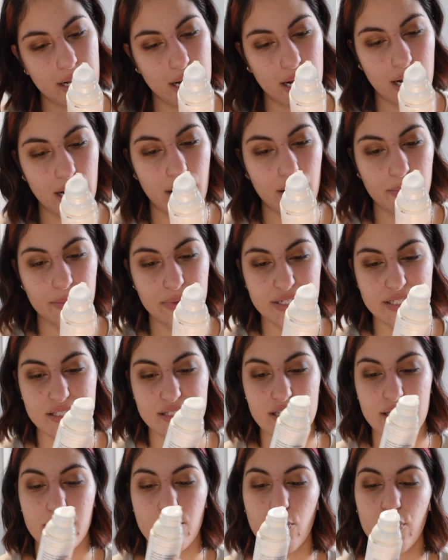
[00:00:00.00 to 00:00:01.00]
it's
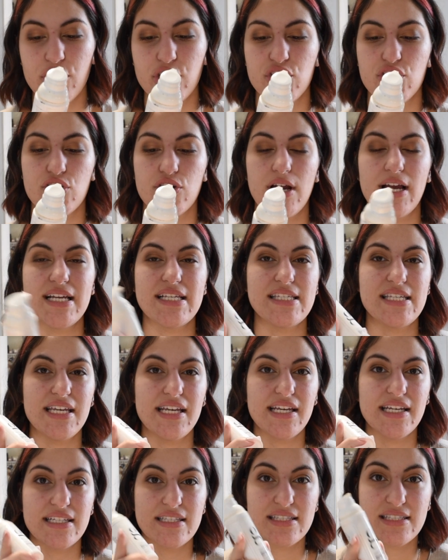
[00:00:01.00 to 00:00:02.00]
the
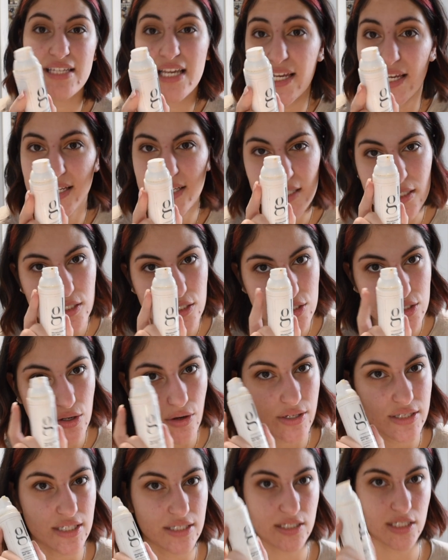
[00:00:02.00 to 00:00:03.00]
moisturizing tint. So
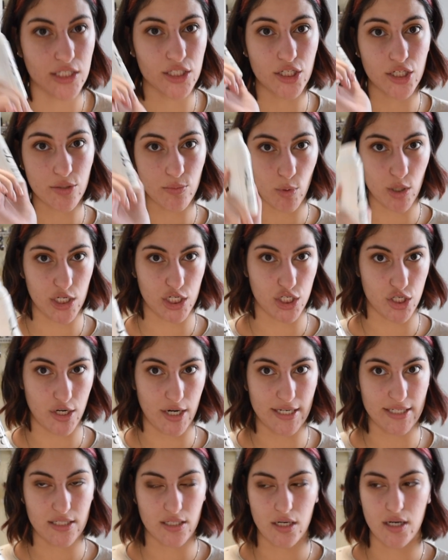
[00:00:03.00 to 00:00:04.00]
it's a tinted
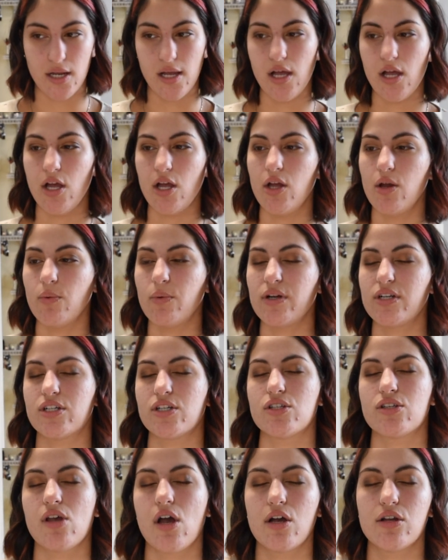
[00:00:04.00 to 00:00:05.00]
moisturizer, which
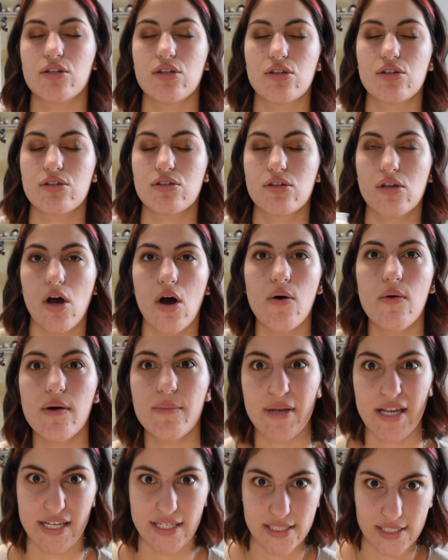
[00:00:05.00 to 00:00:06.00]
is so
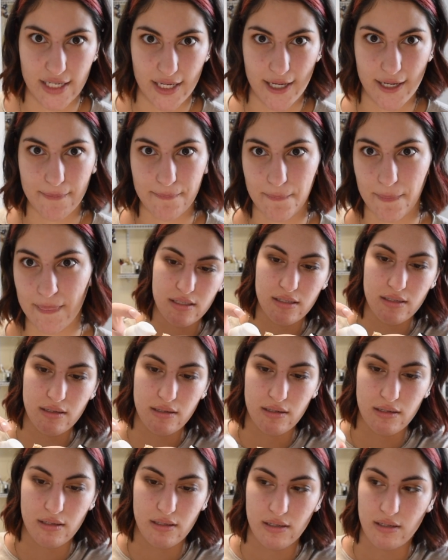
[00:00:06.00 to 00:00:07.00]
amazing.
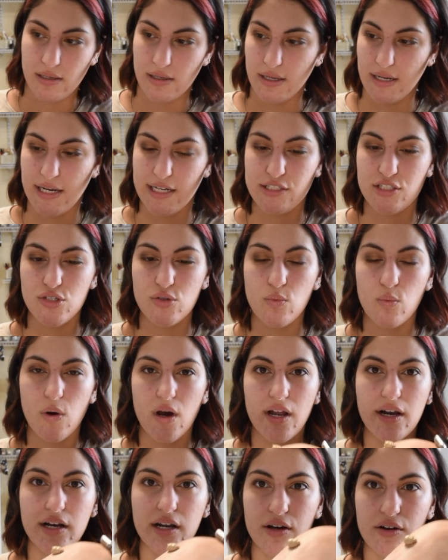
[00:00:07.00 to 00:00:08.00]
And I do
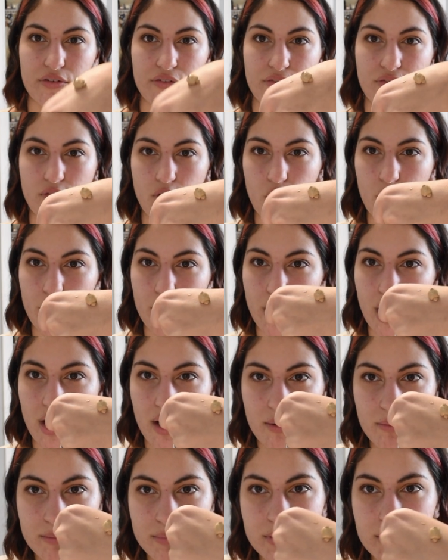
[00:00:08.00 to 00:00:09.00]
one full
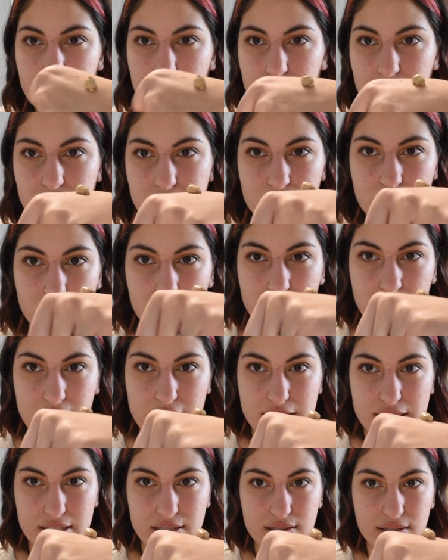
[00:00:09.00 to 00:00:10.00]
pump. So
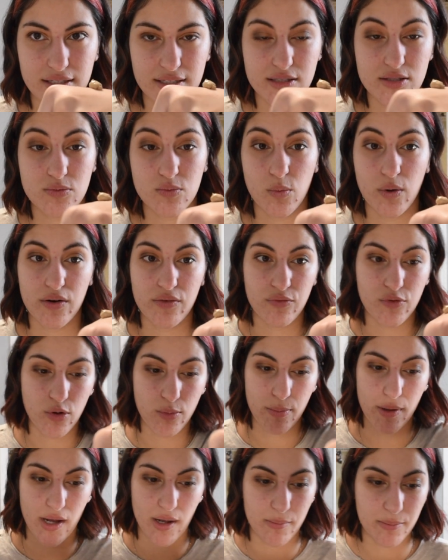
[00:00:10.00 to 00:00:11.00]
that's one full
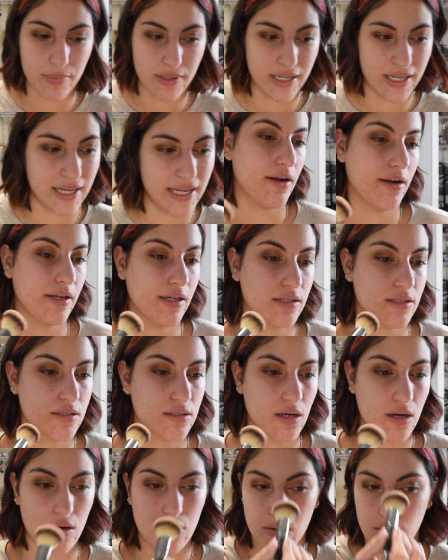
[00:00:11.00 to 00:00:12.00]
pump area.
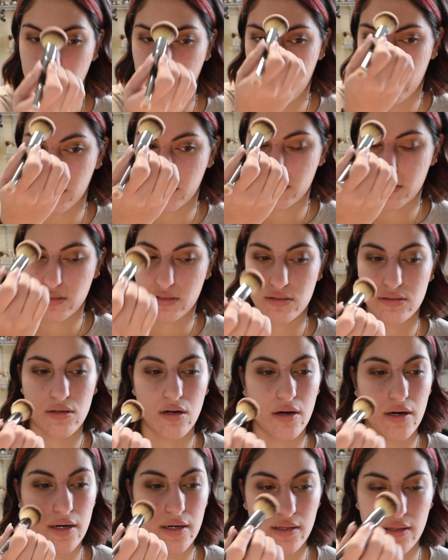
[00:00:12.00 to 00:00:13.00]
So I'll
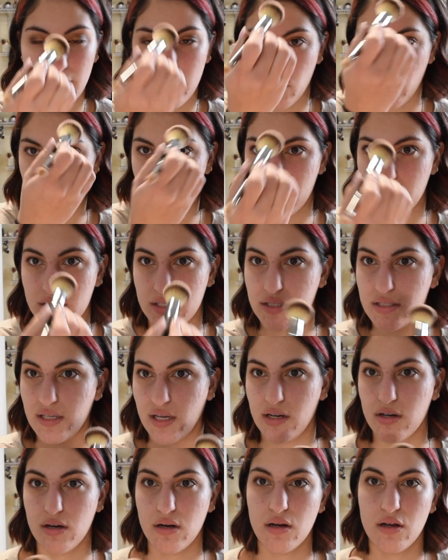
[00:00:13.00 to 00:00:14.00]
start like with the
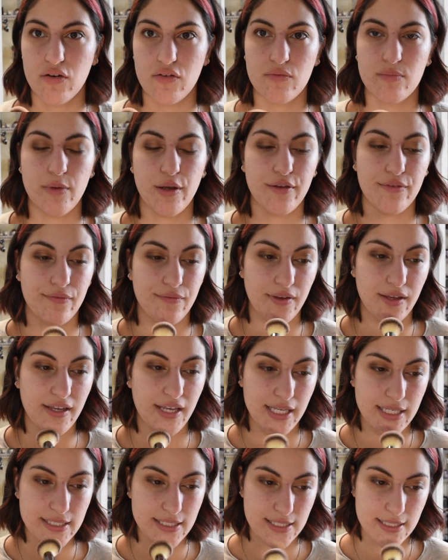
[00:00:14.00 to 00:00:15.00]
center of my
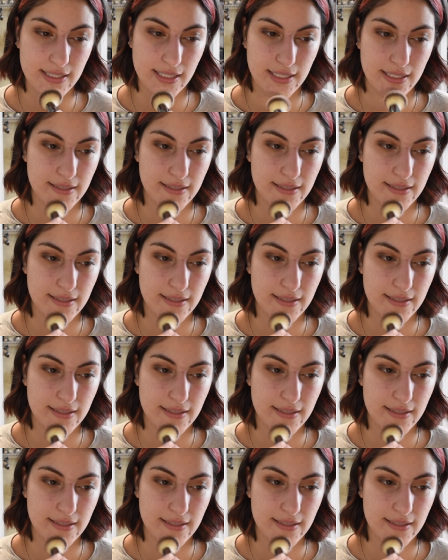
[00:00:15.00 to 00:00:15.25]
face.